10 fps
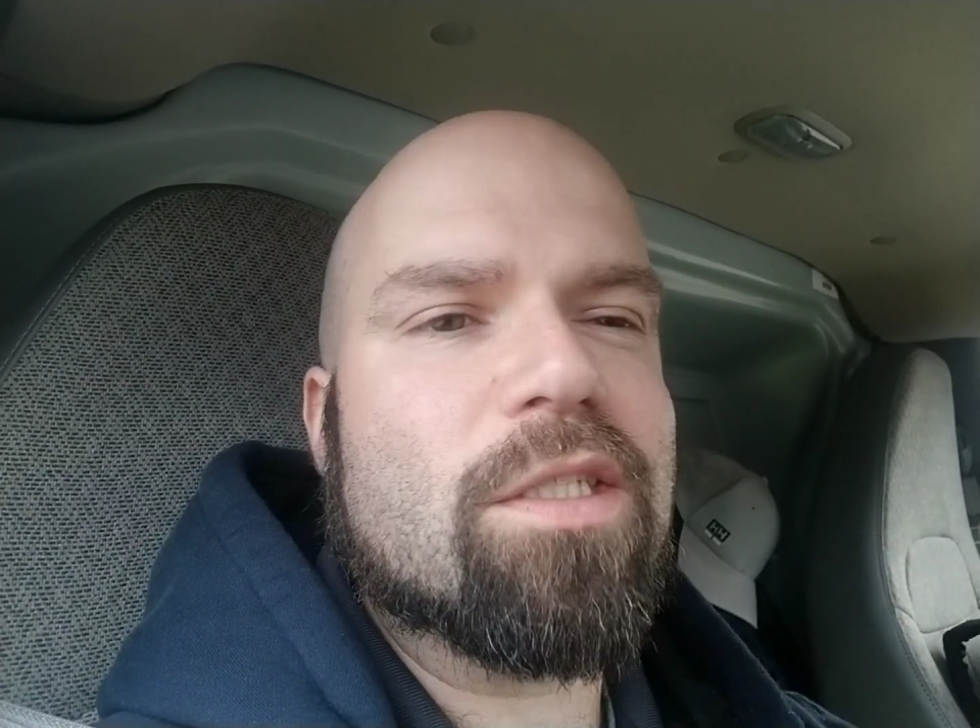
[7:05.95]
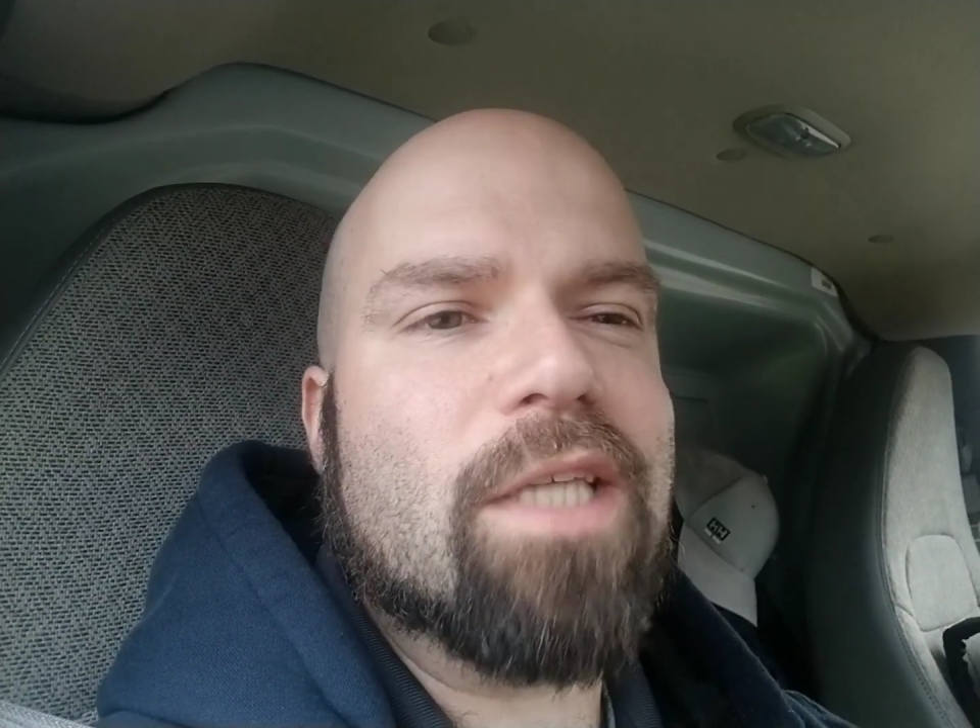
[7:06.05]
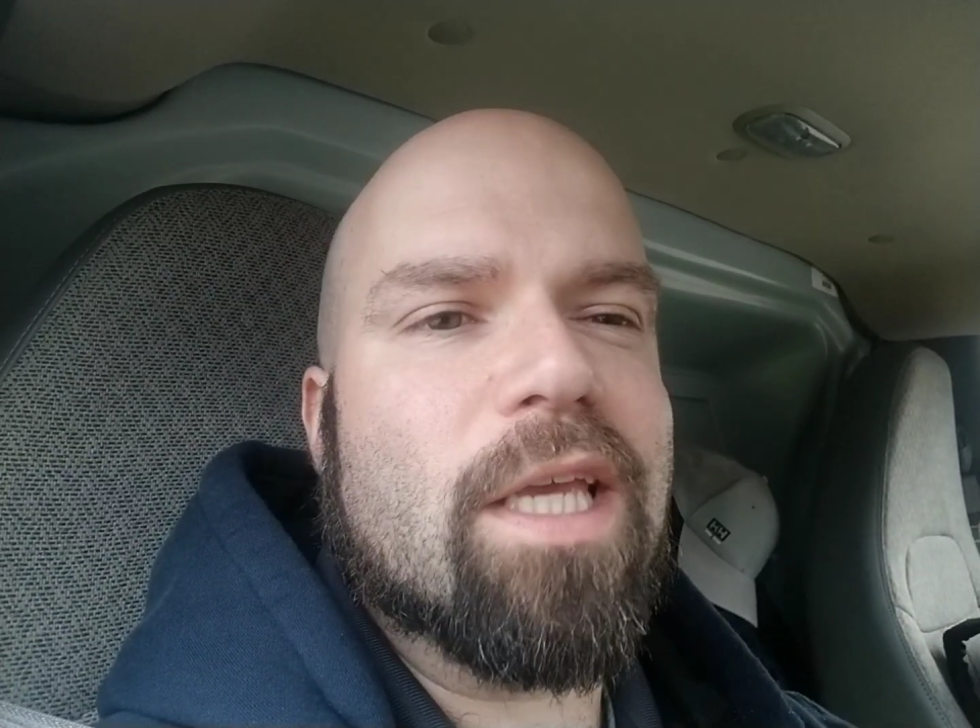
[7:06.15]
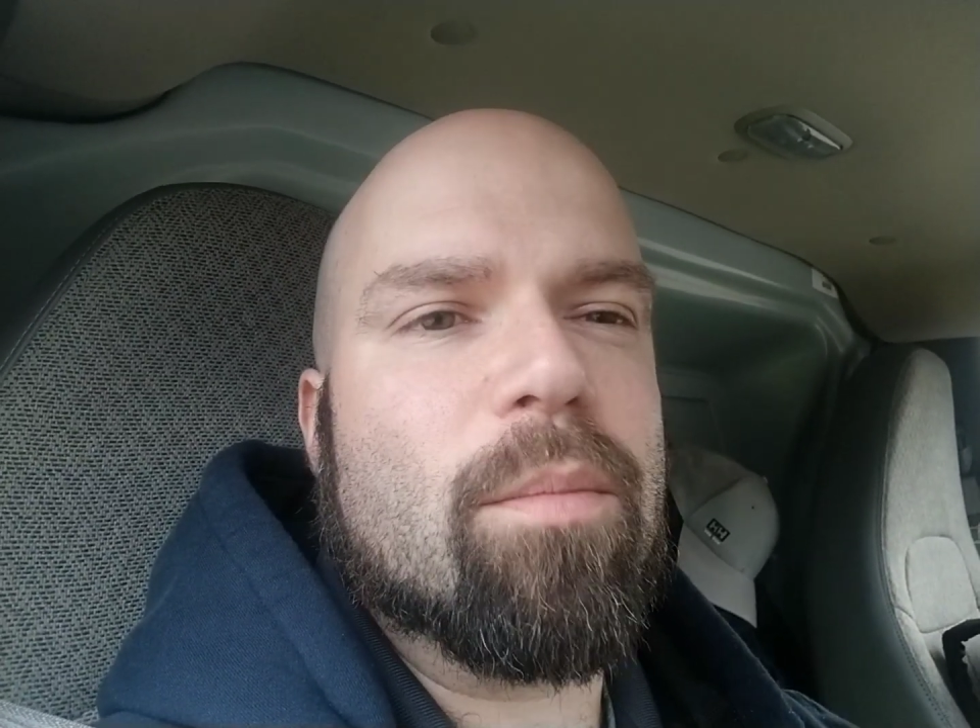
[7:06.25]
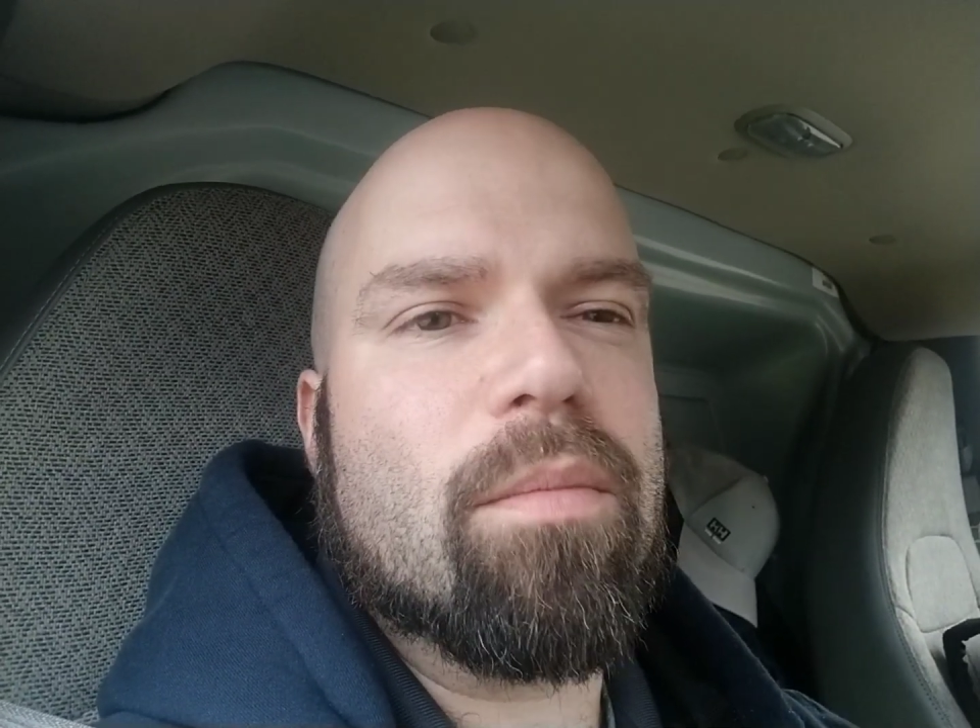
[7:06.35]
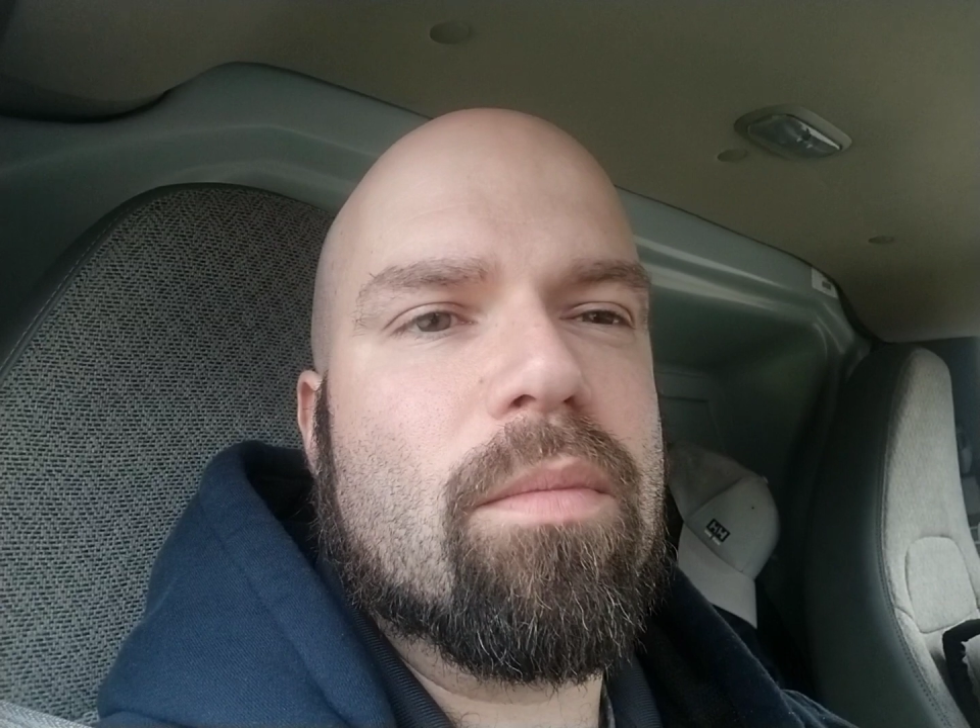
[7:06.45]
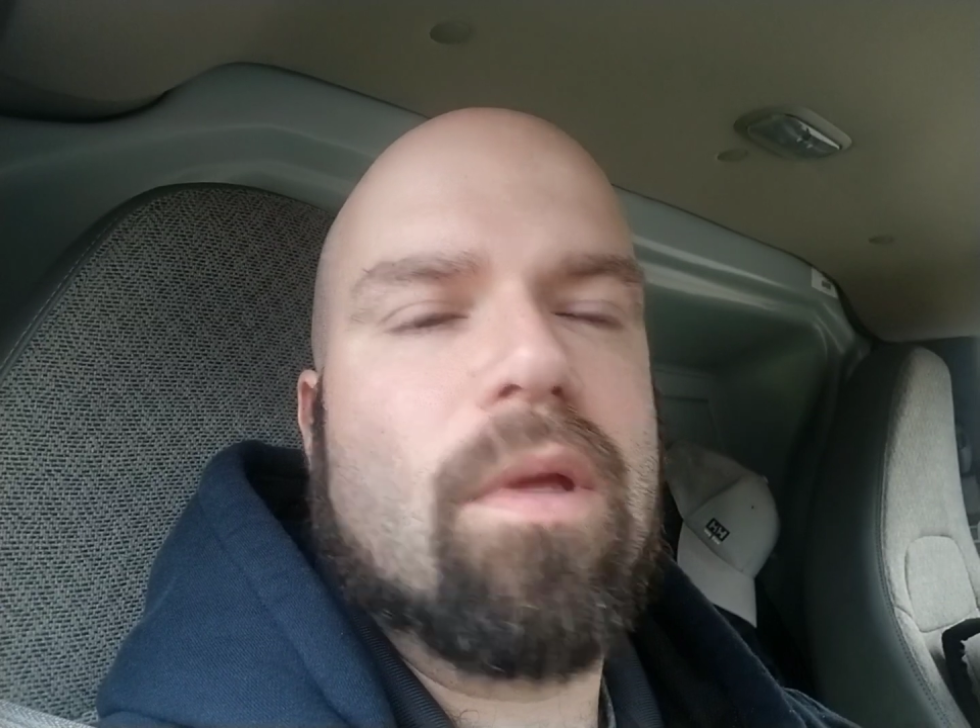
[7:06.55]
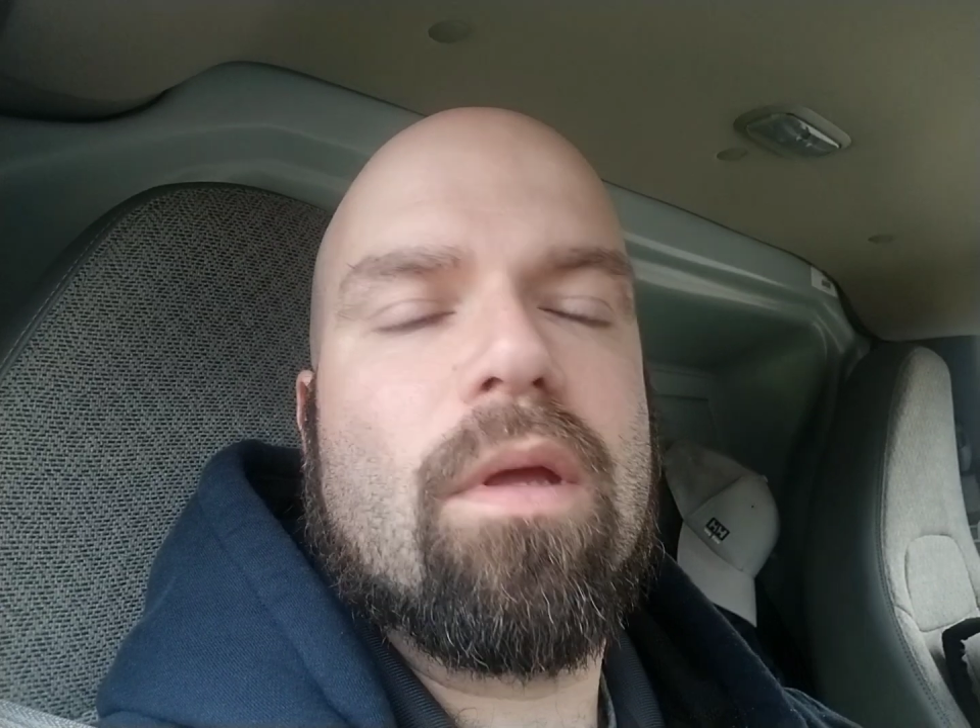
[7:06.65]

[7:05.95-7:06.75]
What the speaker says: same